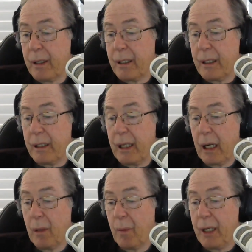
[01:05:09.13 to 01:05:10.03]

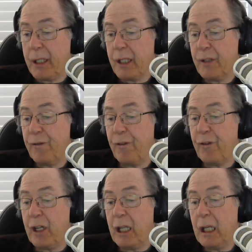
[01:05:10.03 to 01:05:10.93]
Second place is
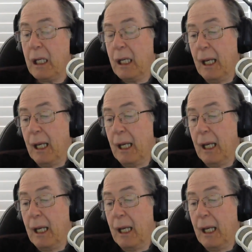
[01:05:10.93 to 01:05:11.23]
50.